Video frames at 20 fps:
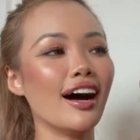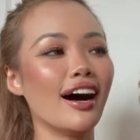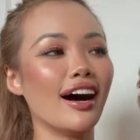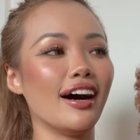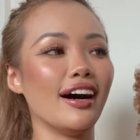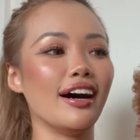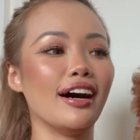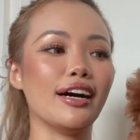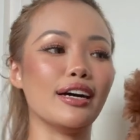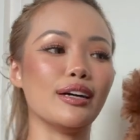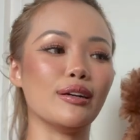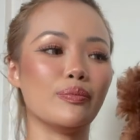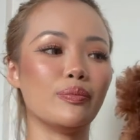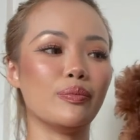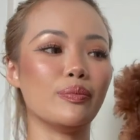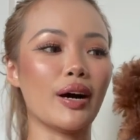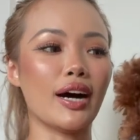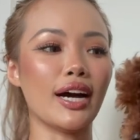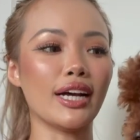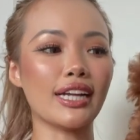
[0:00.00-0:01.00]
Uh,
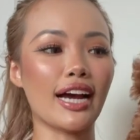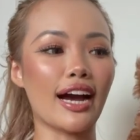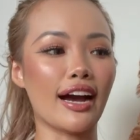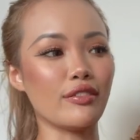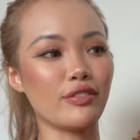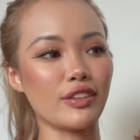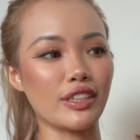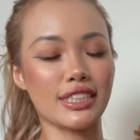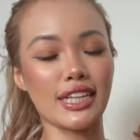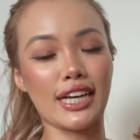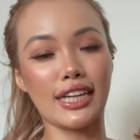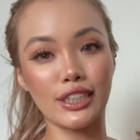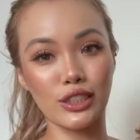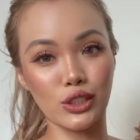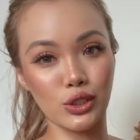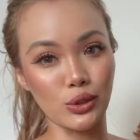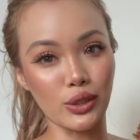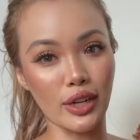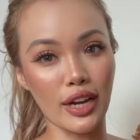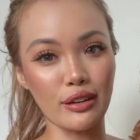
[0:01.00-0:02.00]
but i decided
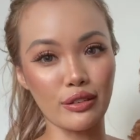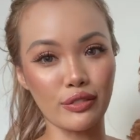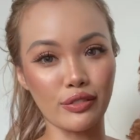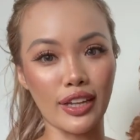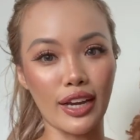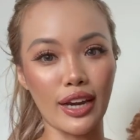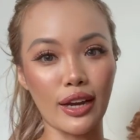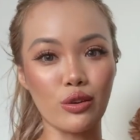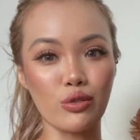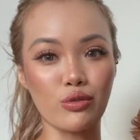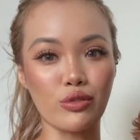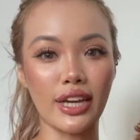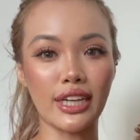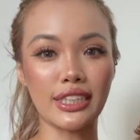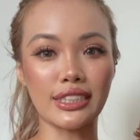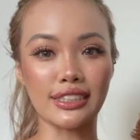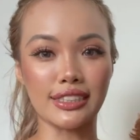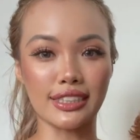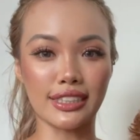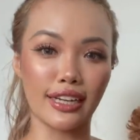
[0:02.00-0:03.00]
to kind of like
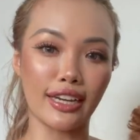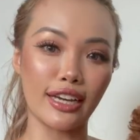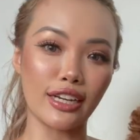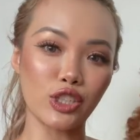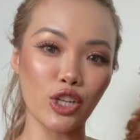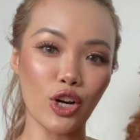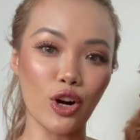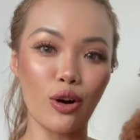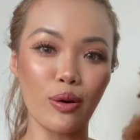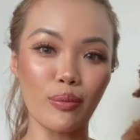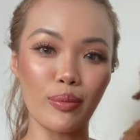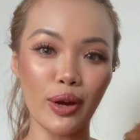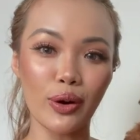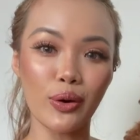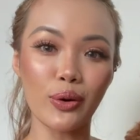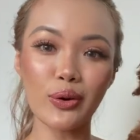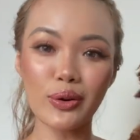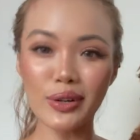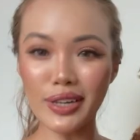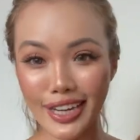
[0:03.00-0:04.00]
raise the second dog on my
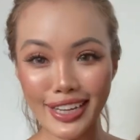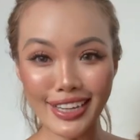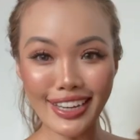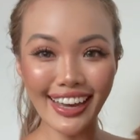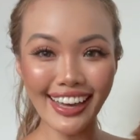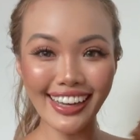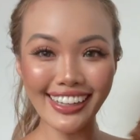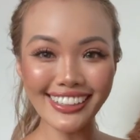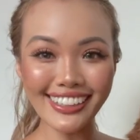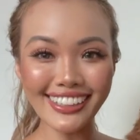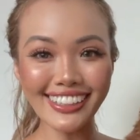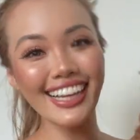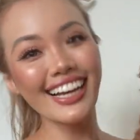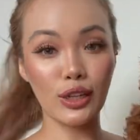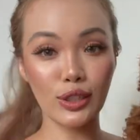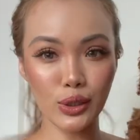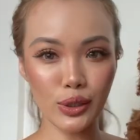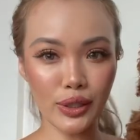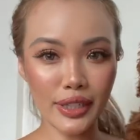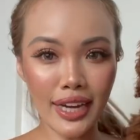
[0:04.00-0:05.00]
own, I guess.
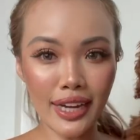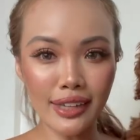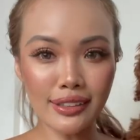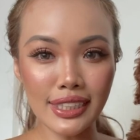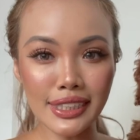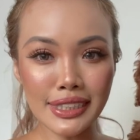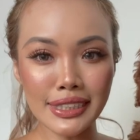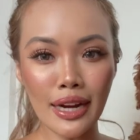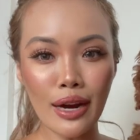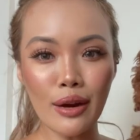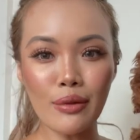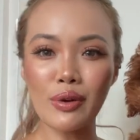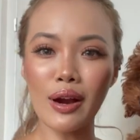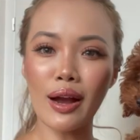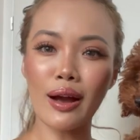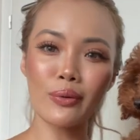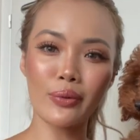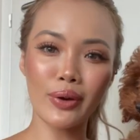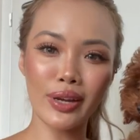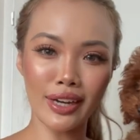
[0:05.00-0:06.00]
So yeah, this time
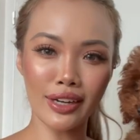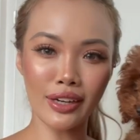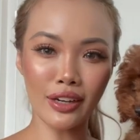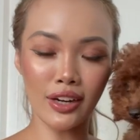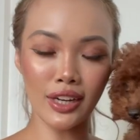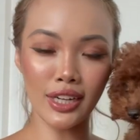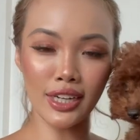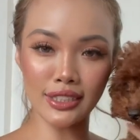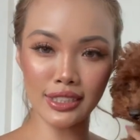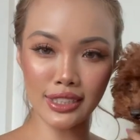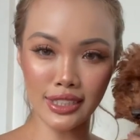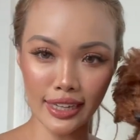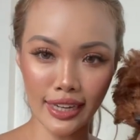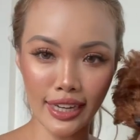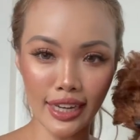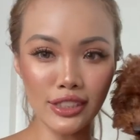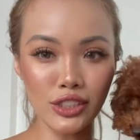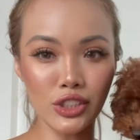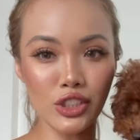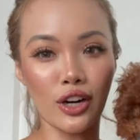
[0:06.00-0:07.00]
around when I got a
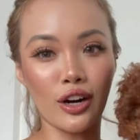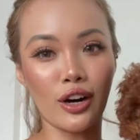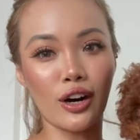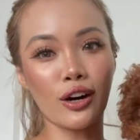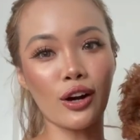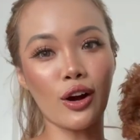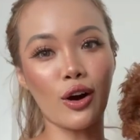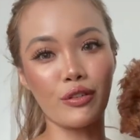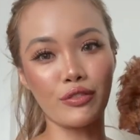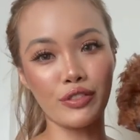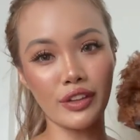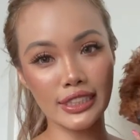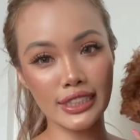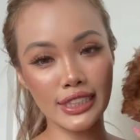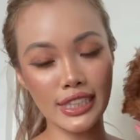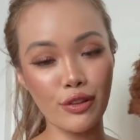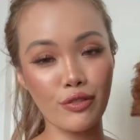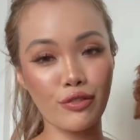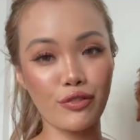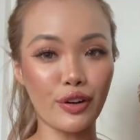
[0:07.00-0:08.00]
second dog,
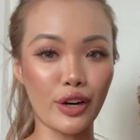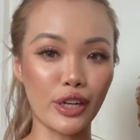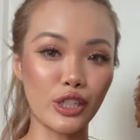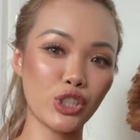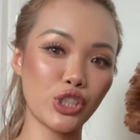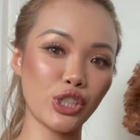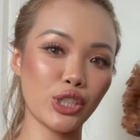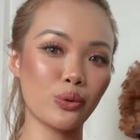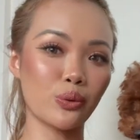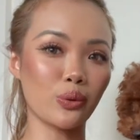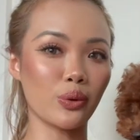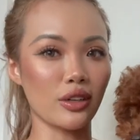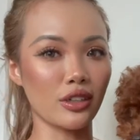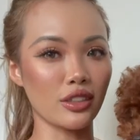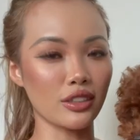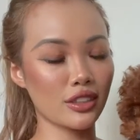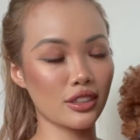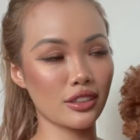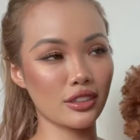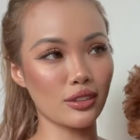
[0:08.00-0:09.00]
obviously Frenchie
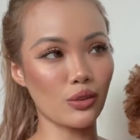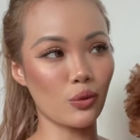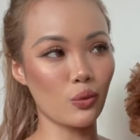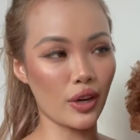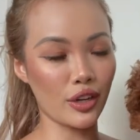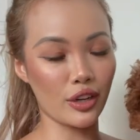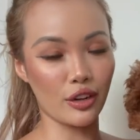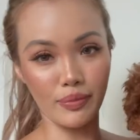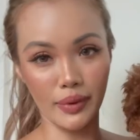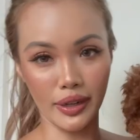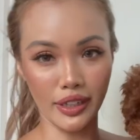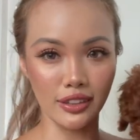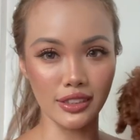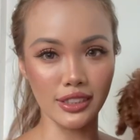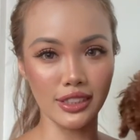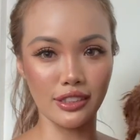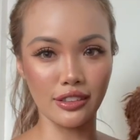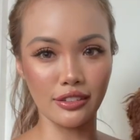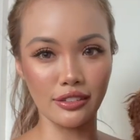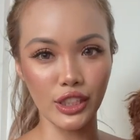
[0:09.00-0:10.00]
was one of my
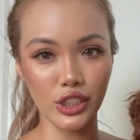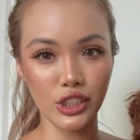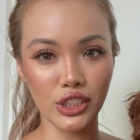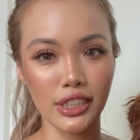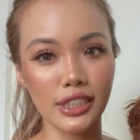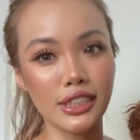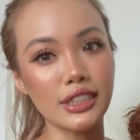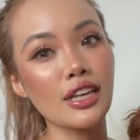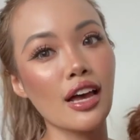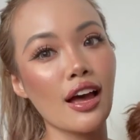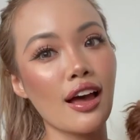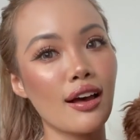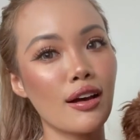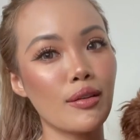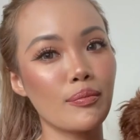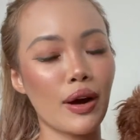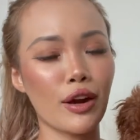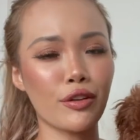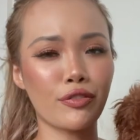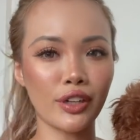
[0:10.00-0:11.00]
considerations.
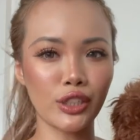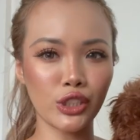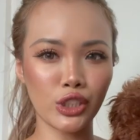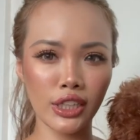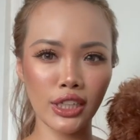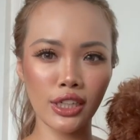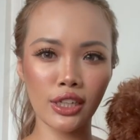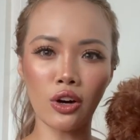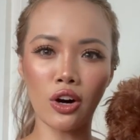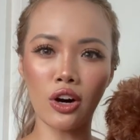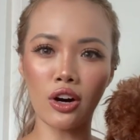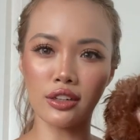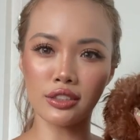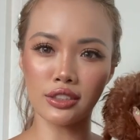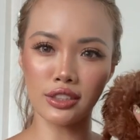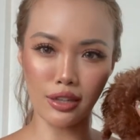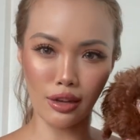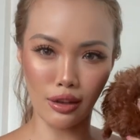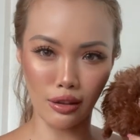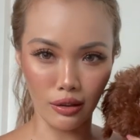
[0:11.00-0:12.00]
But Frenchie
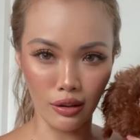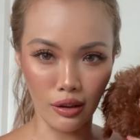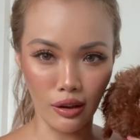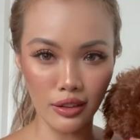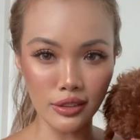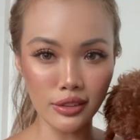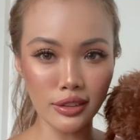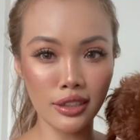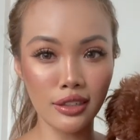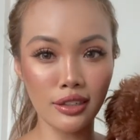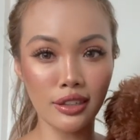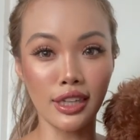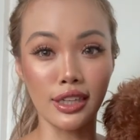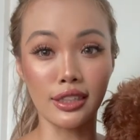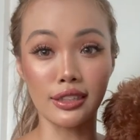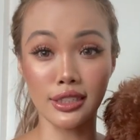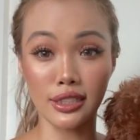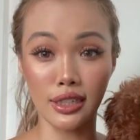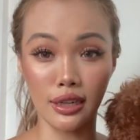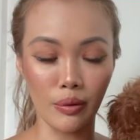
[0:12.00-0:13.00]
costs a lot
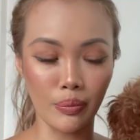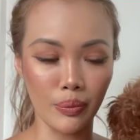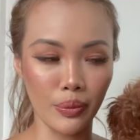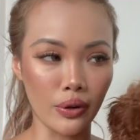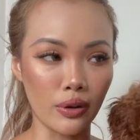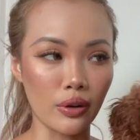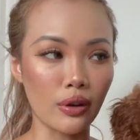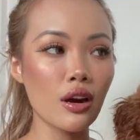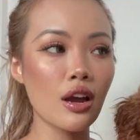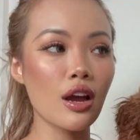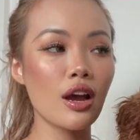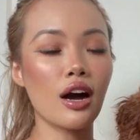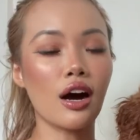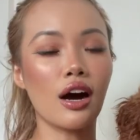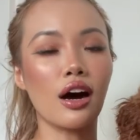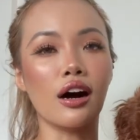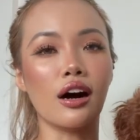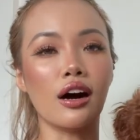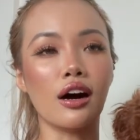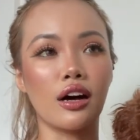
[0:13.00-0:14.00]
in Singapore,
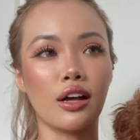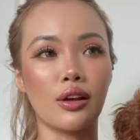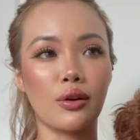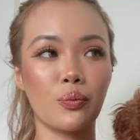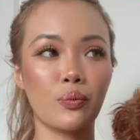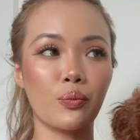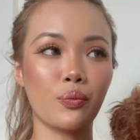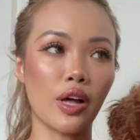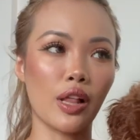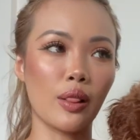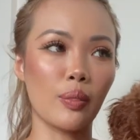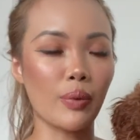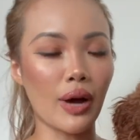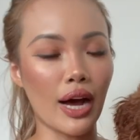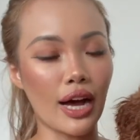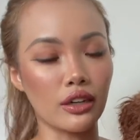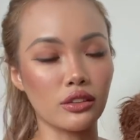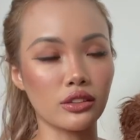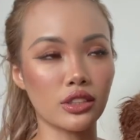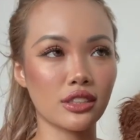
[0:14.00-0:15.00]
uh,
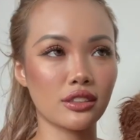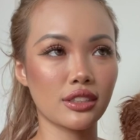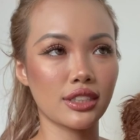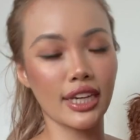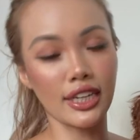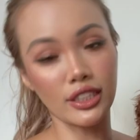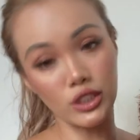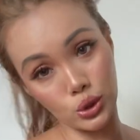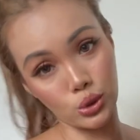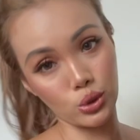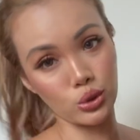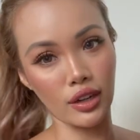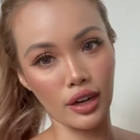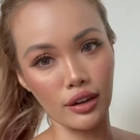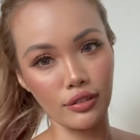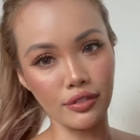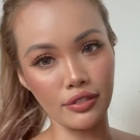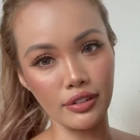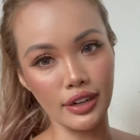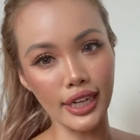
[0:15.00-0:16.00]
about 10 to
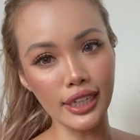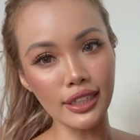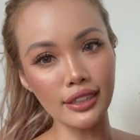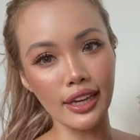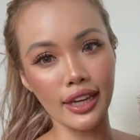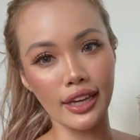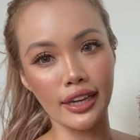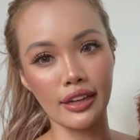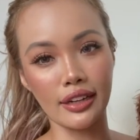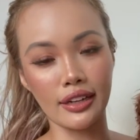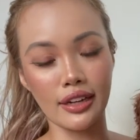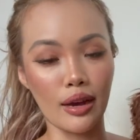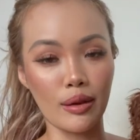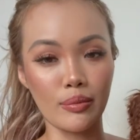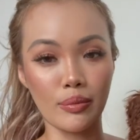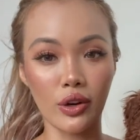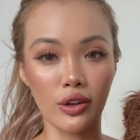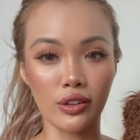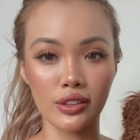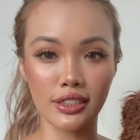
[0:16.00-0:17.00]
12 grand, and I'm
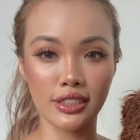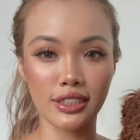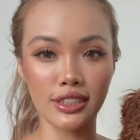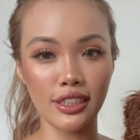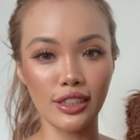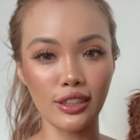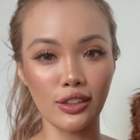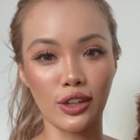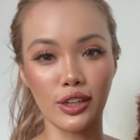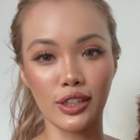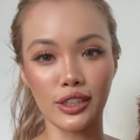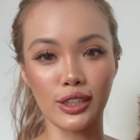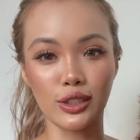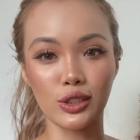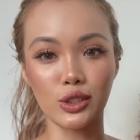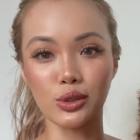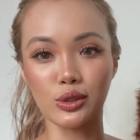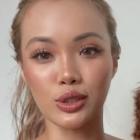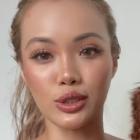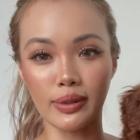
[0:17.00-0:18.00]
honestly not
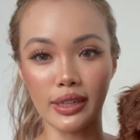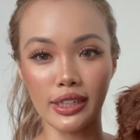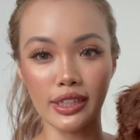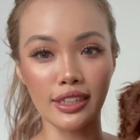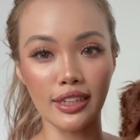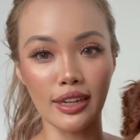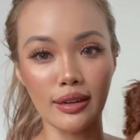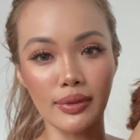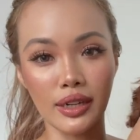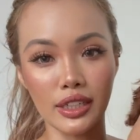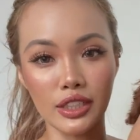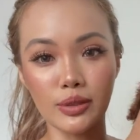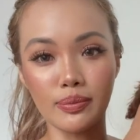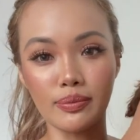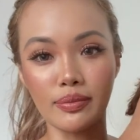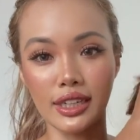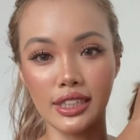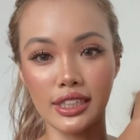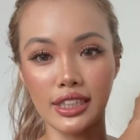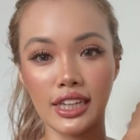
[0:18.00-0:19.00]
into spending that much
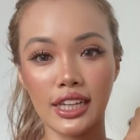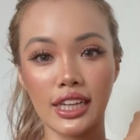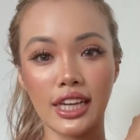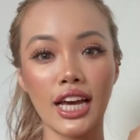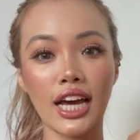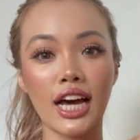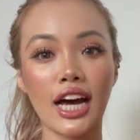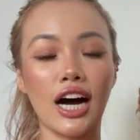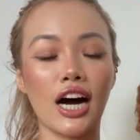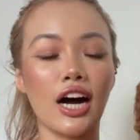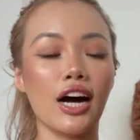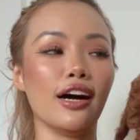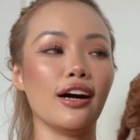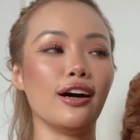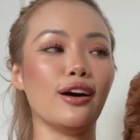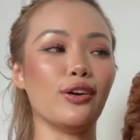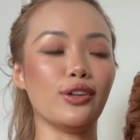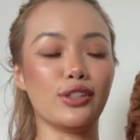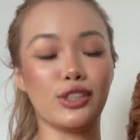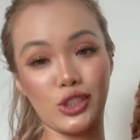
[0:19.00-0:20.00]
money uh,
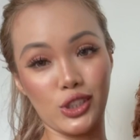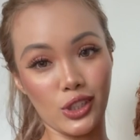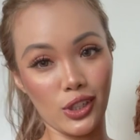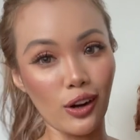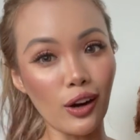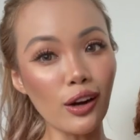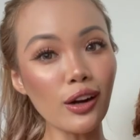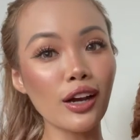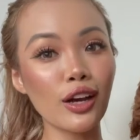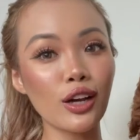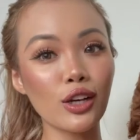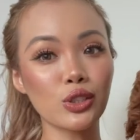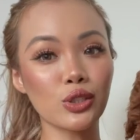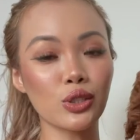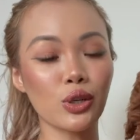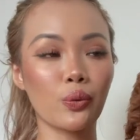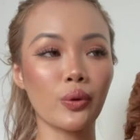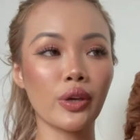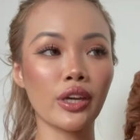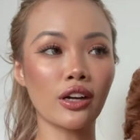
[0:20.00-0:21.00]
on a dog.
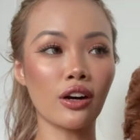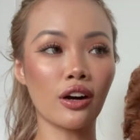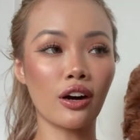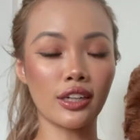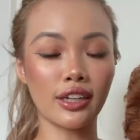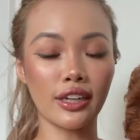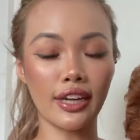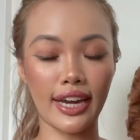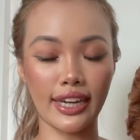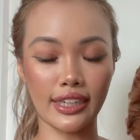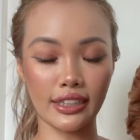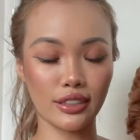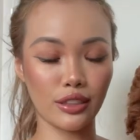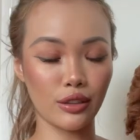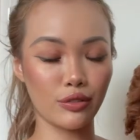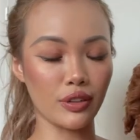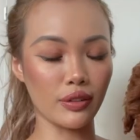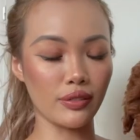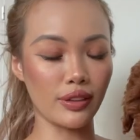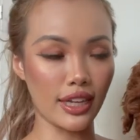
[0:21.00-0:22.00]
So we got Hector
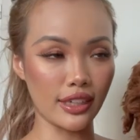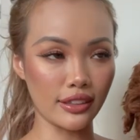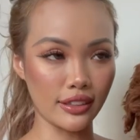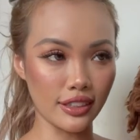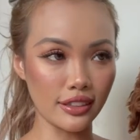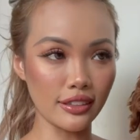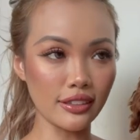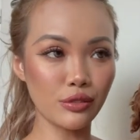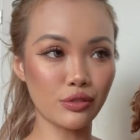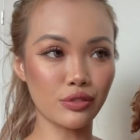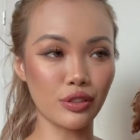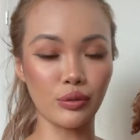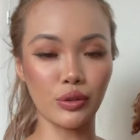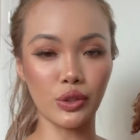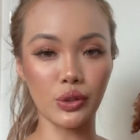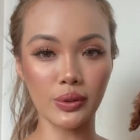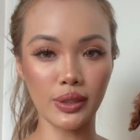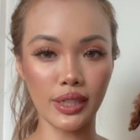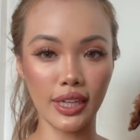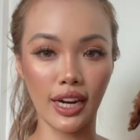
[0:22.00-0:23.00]
from London, from
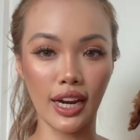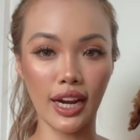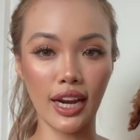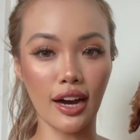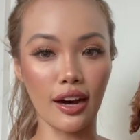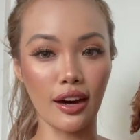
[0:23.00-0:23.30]
UK.